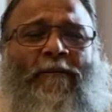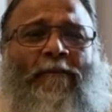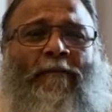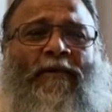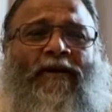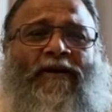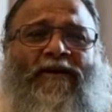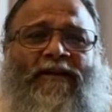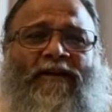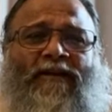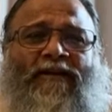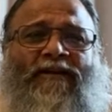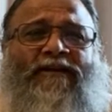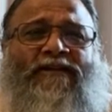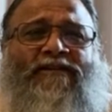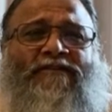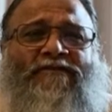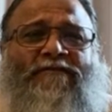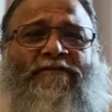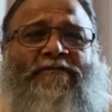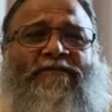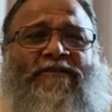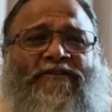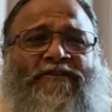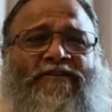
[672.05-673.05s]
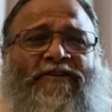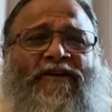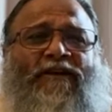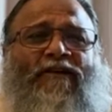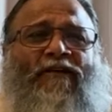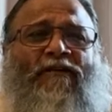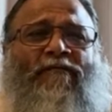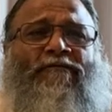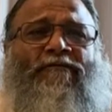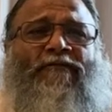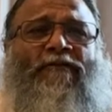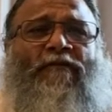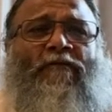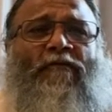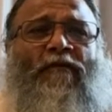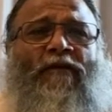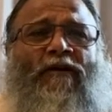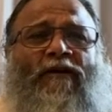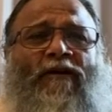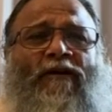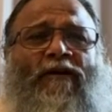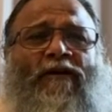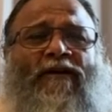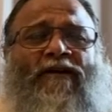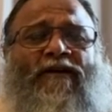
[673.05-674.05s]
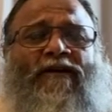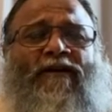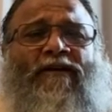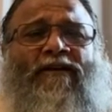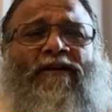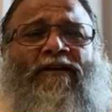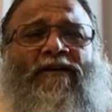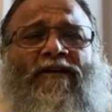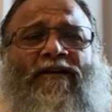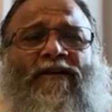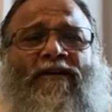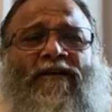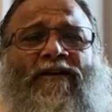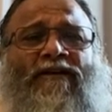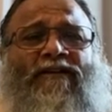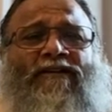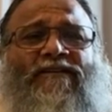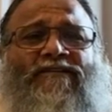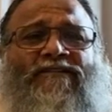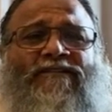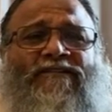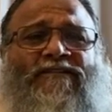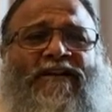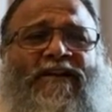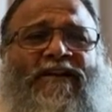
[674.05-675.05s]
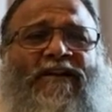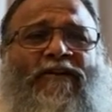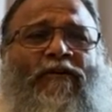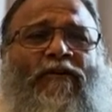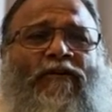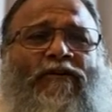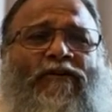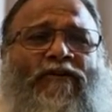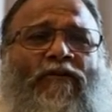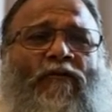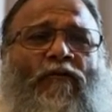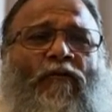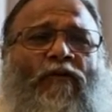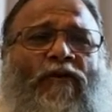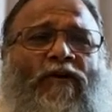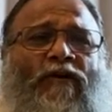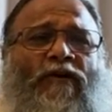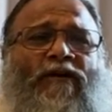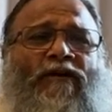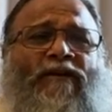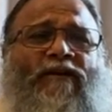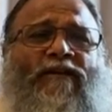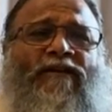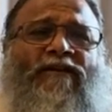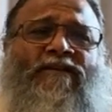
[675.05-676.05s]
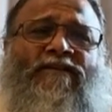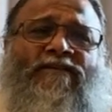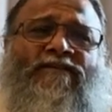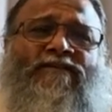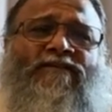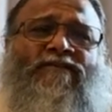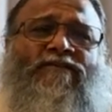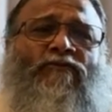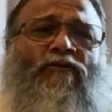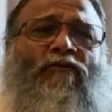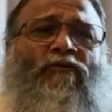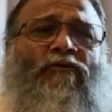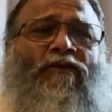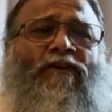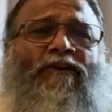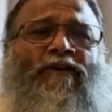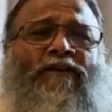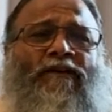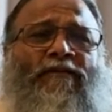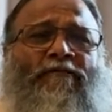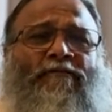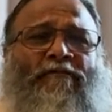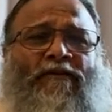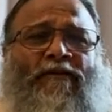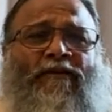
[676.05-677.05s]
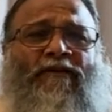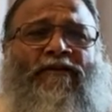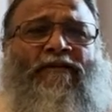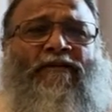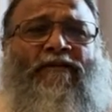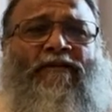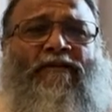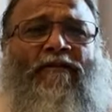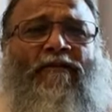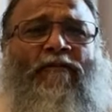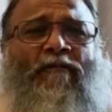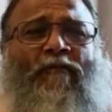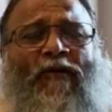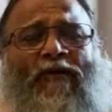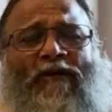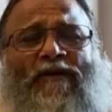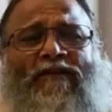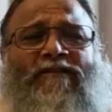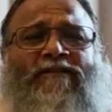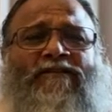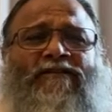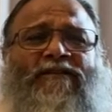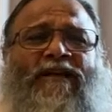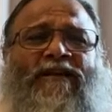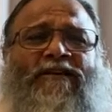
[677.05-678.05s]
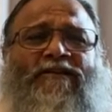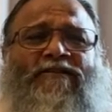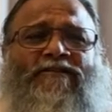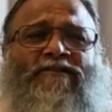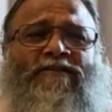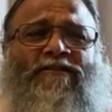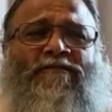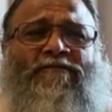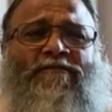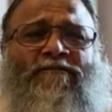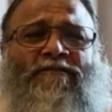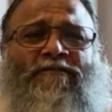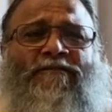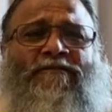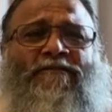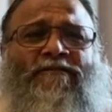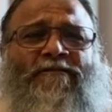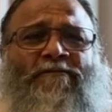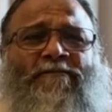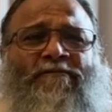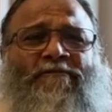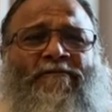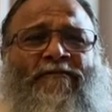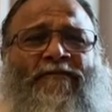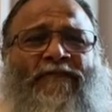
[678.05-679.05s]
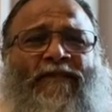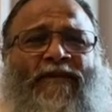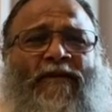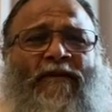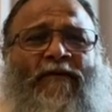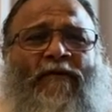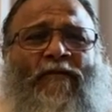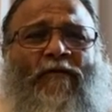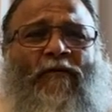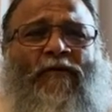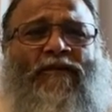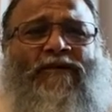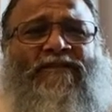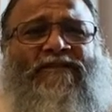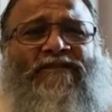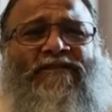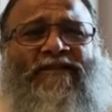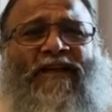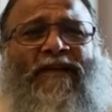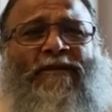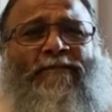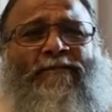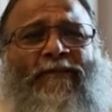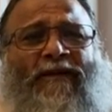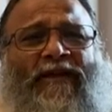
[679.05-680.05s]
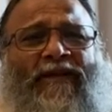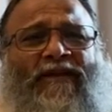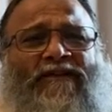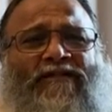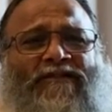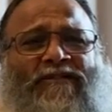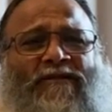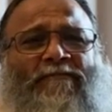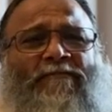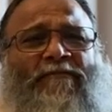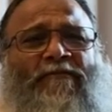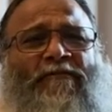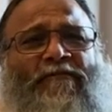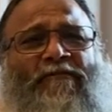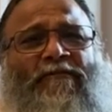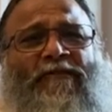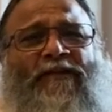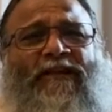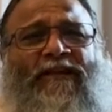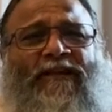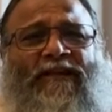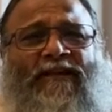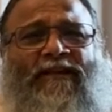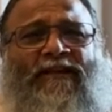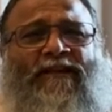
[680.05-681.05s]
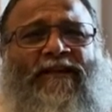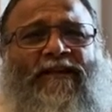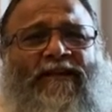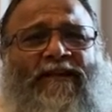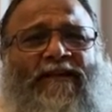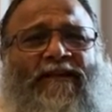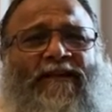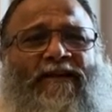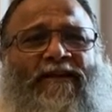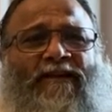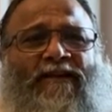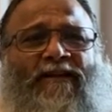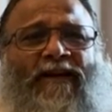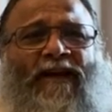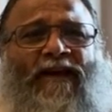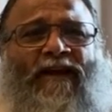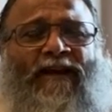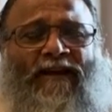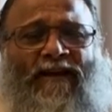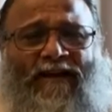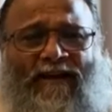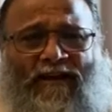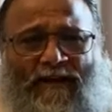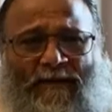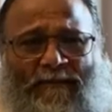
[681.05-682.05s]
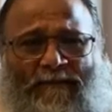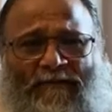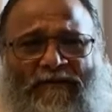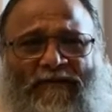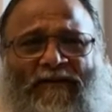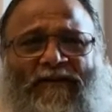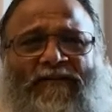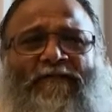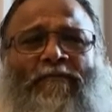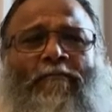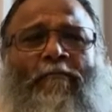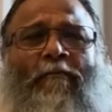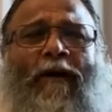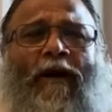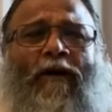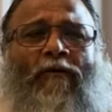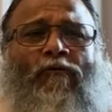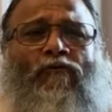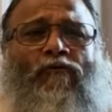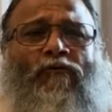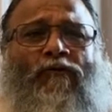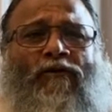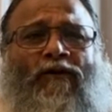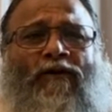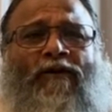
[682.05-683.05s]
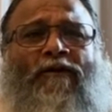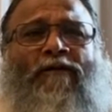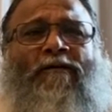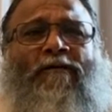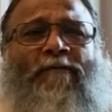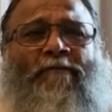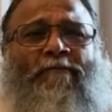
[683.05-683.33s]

But his vision of the world, his take on the world is totally different. What is that shift? What is that makes him free and keeps us bound?